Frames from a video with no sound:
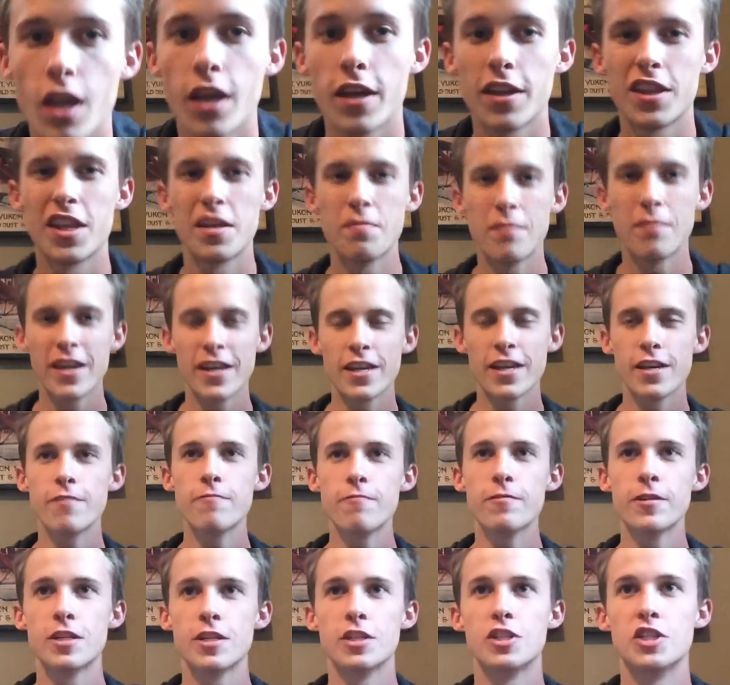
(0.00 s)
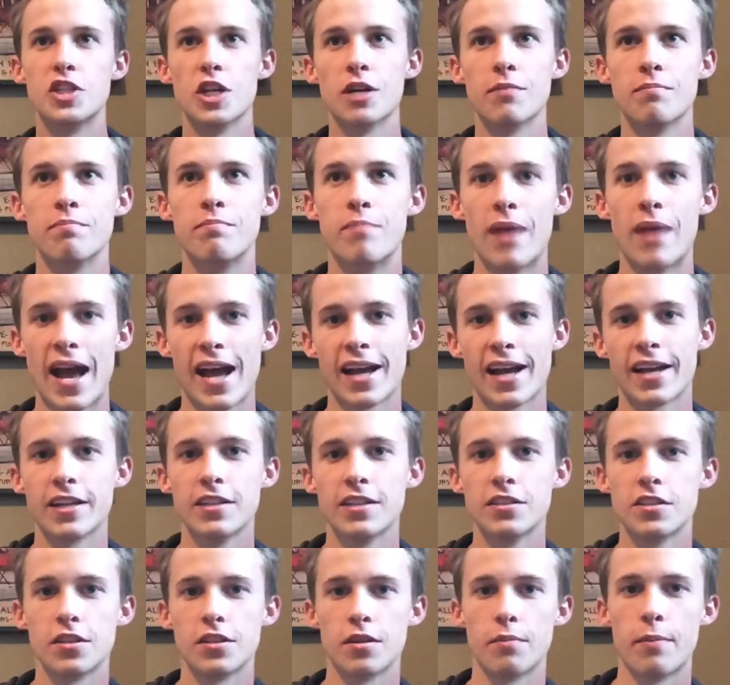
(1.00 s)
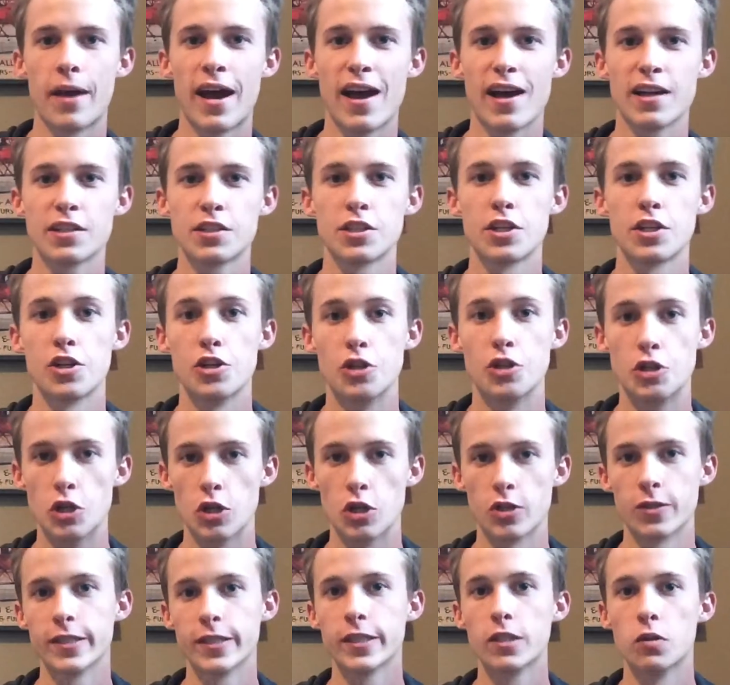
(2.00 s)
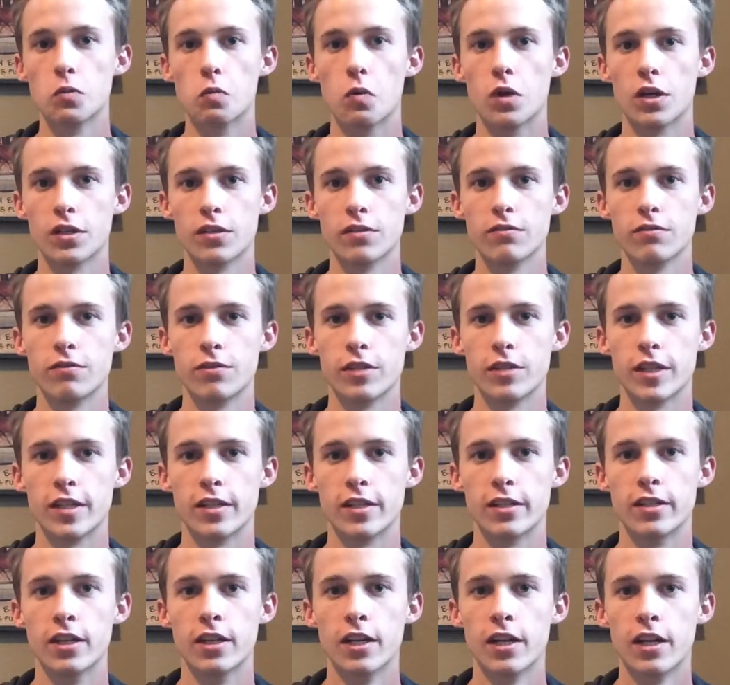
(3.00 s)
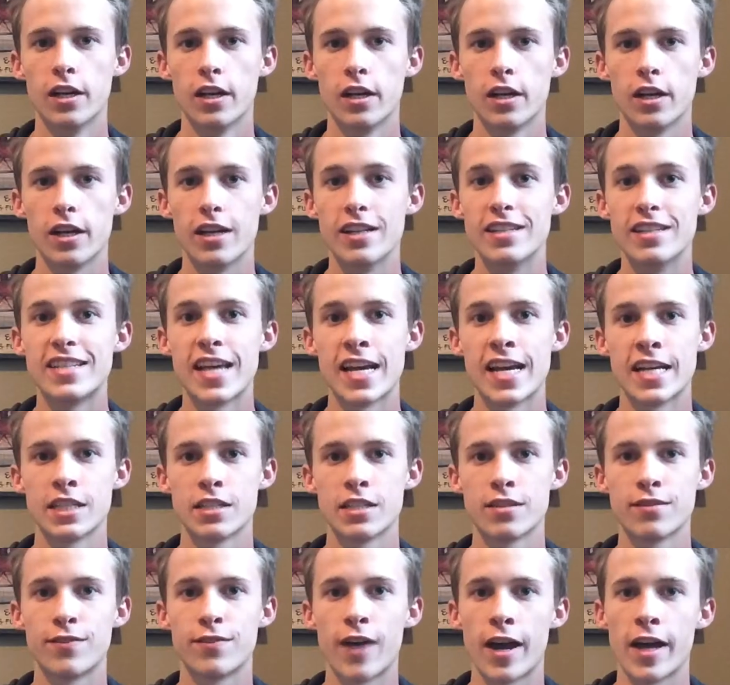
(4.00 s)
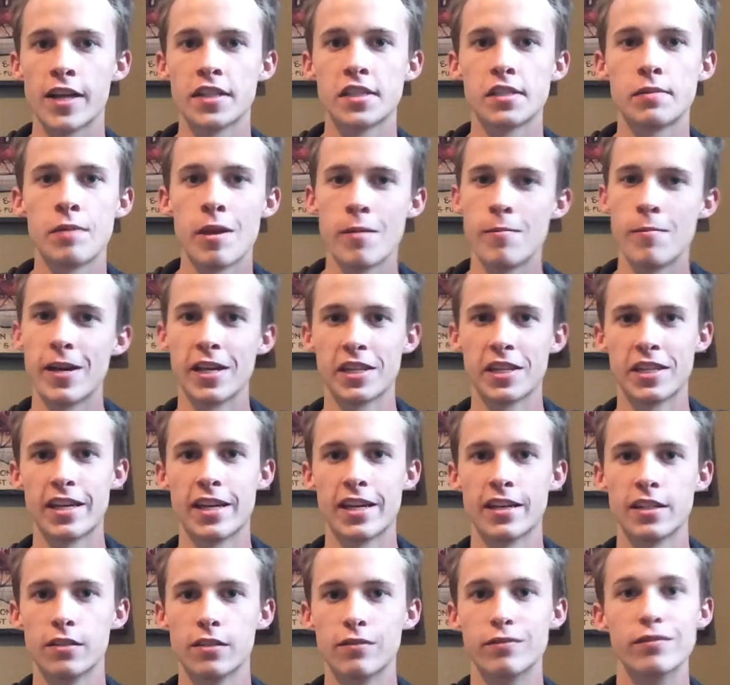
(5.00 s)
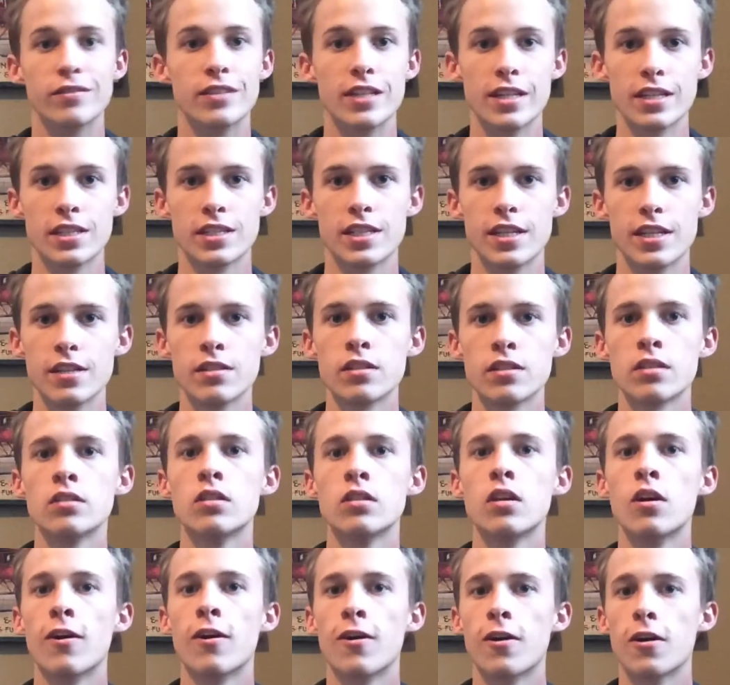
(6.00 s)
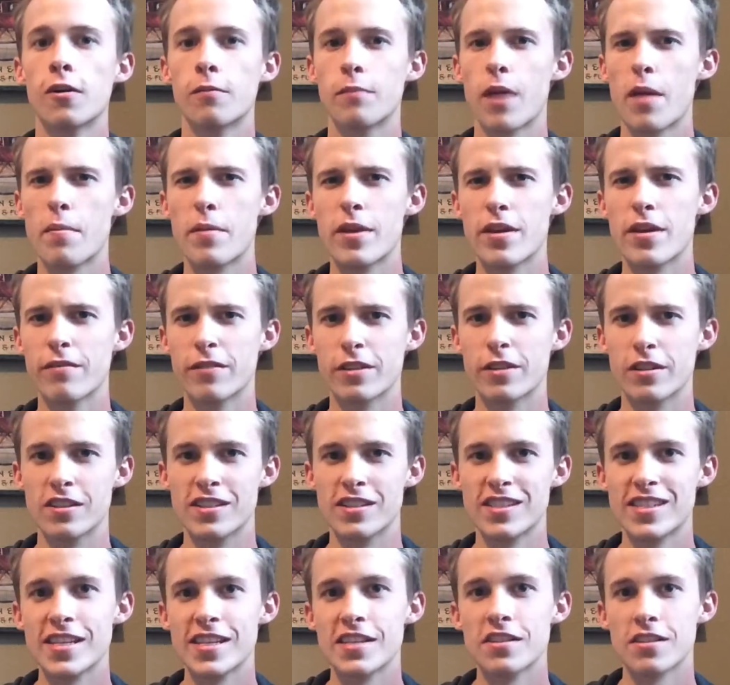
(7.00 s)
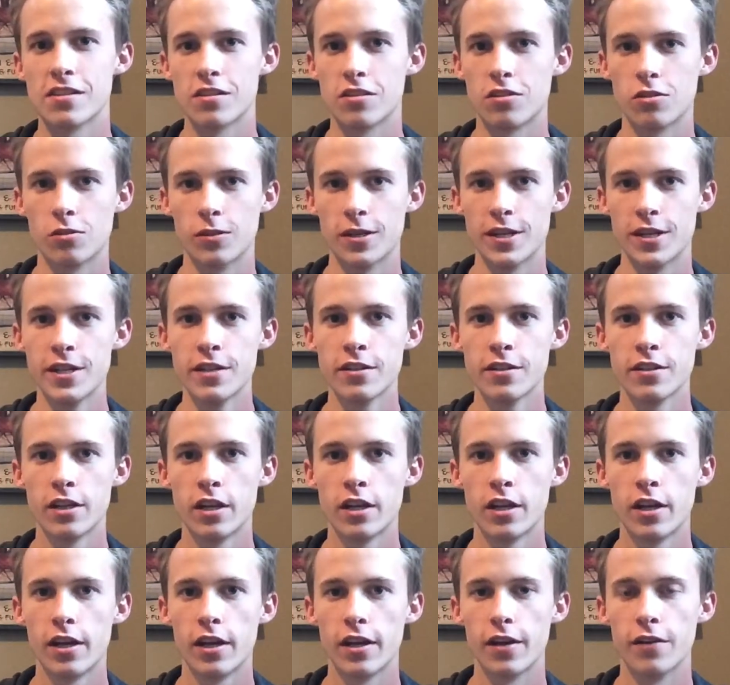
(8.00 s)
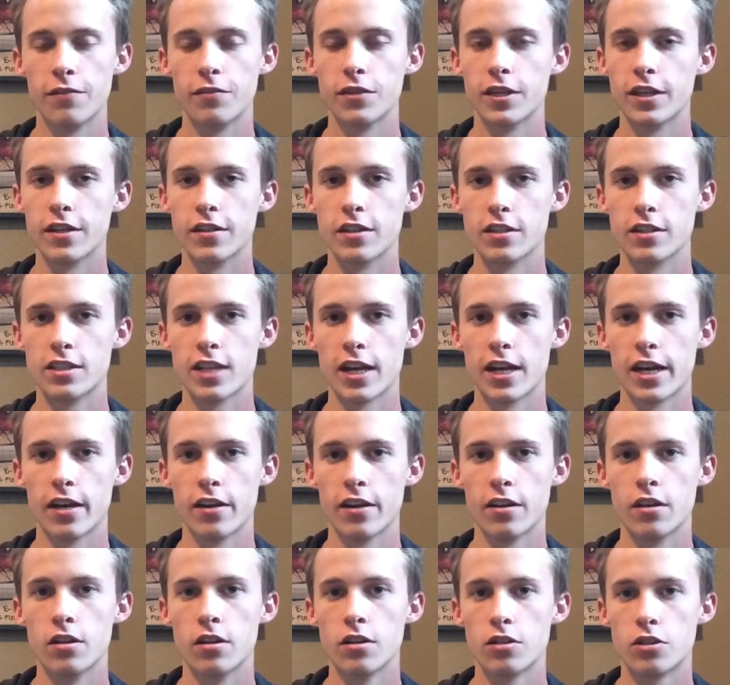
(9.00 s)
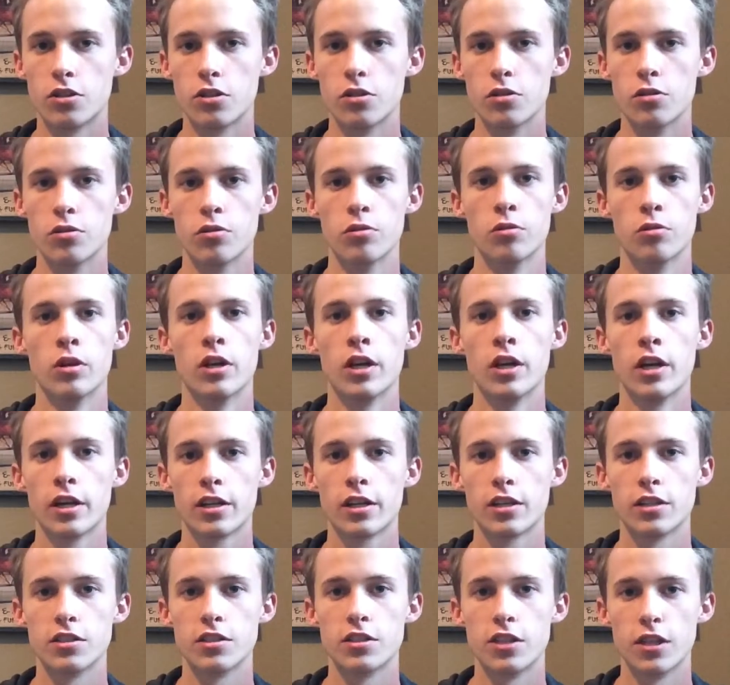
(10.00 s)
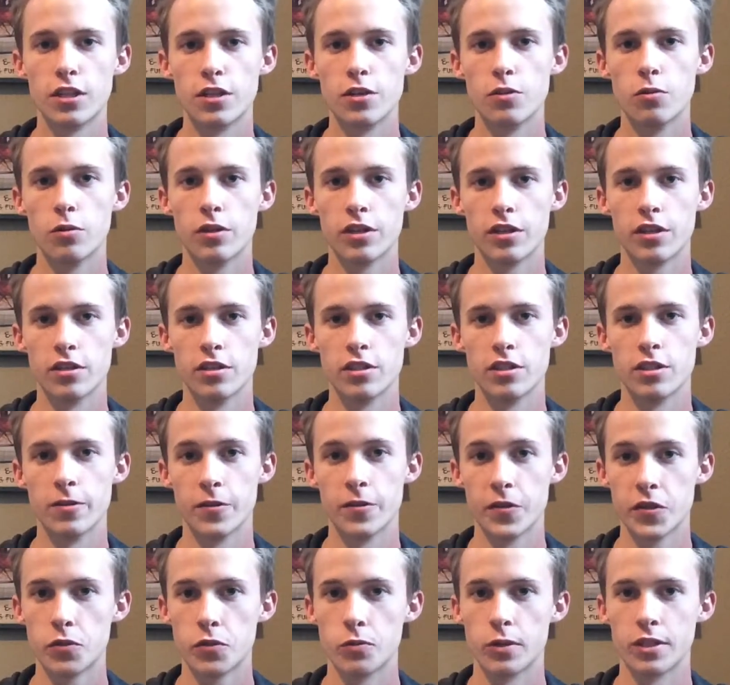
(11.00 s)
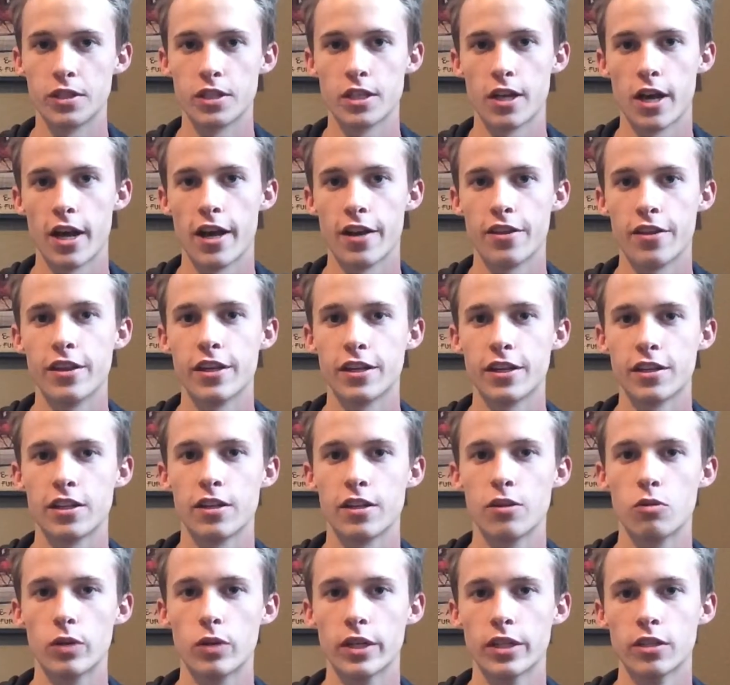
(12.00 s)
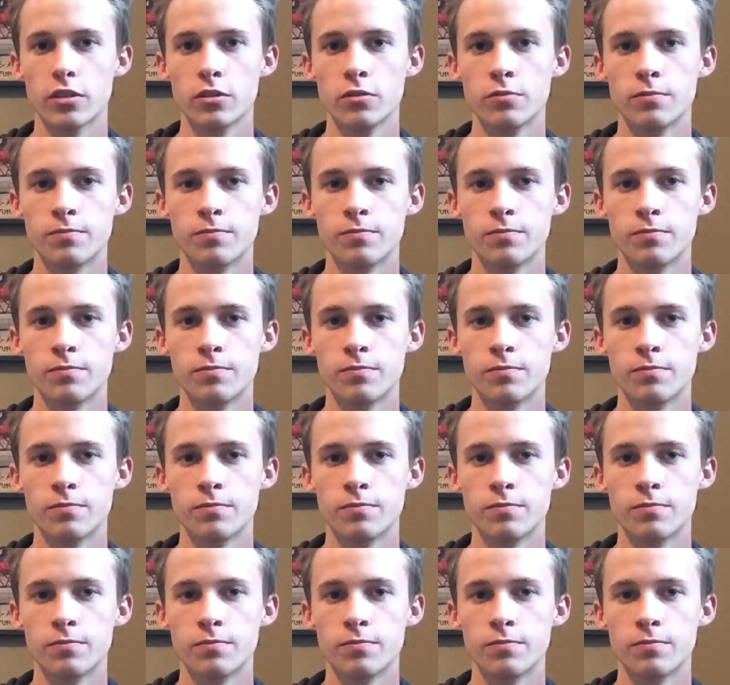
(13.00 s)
They might even jump back into the past during one of their intense fights, maybe at the end of this season, or maybe even Season 3, if they decide to continue with this series, which I think they will.